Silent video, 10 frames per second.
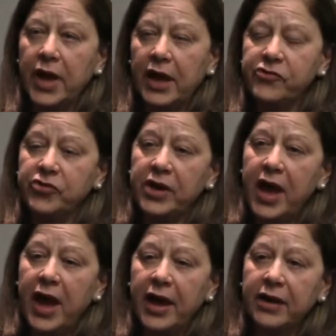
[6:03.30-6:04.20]
We actually
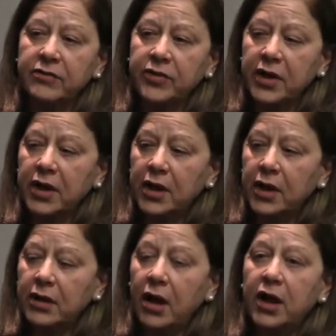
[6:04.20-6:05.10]
have
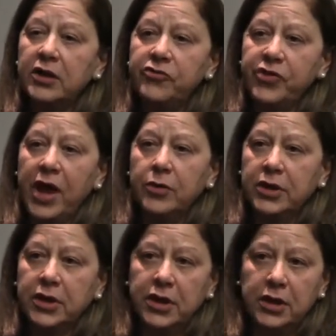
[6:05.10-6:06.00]
a college
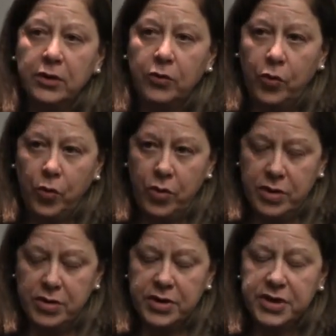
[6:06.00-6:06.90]
counseling
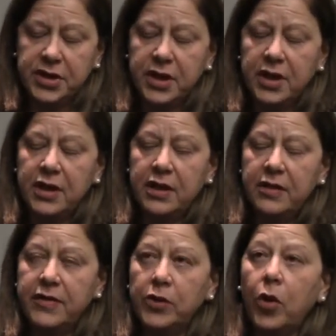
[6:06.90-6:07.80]
course
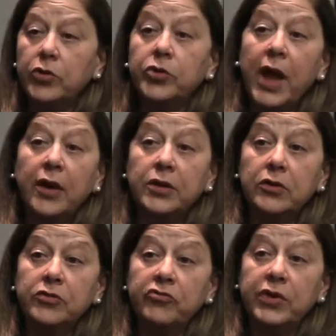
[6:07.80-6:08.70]
that all new
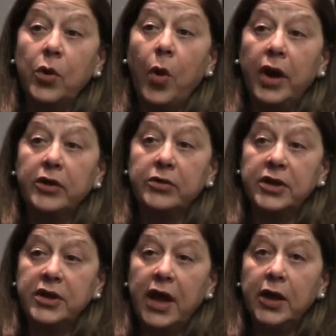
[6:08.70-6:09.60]
counselors are required
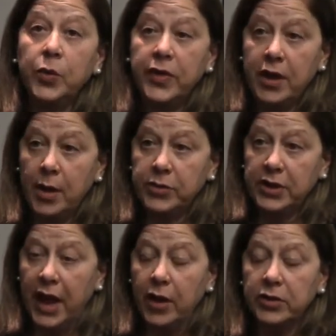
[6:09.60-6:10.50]
to take when they come to
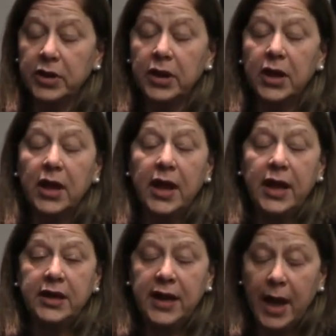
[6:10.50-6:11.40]
Loudon.
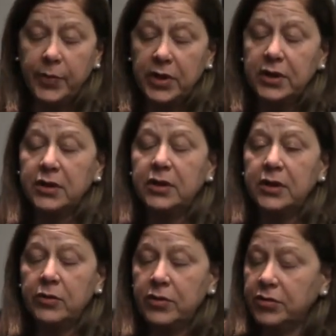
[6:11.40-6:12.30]
It happened,
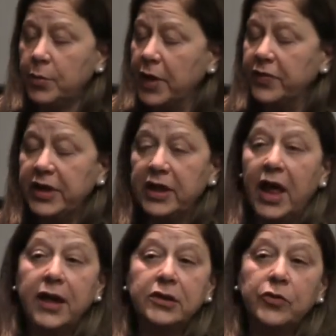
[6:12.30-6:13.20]
there's a monthly
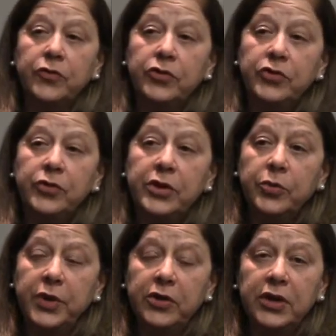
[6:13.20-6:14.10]
class over a
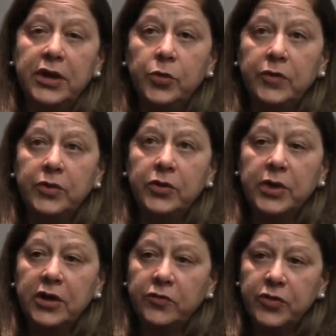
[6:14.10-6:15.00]
2-year period. We've been
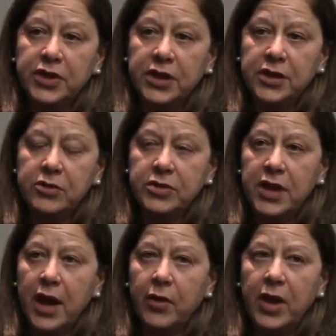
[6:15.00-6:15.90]
doing it for 6 years
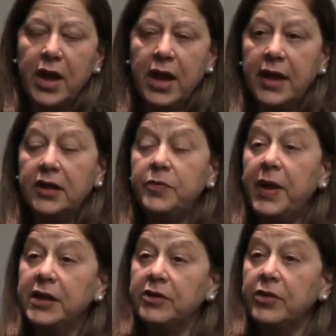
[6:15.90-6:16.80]
now. And it's
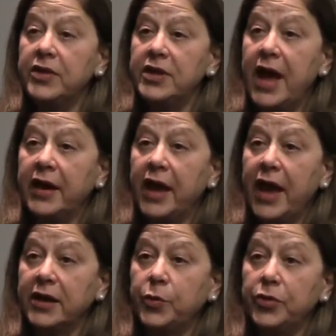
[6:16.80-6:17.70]
based on the
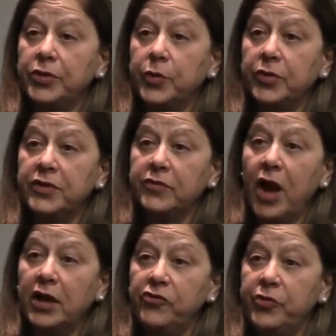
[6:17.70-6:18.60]
NACAC Principles of
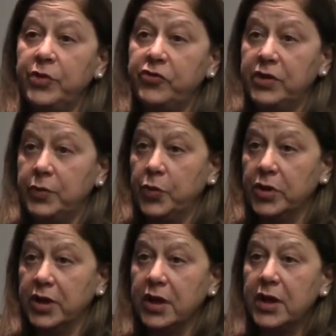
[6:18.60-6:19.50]
College Admissions
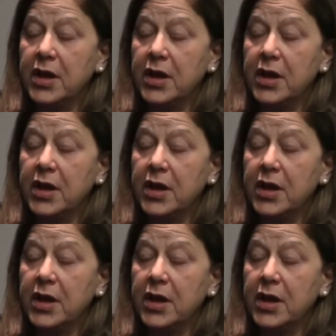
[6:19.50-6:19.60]
book.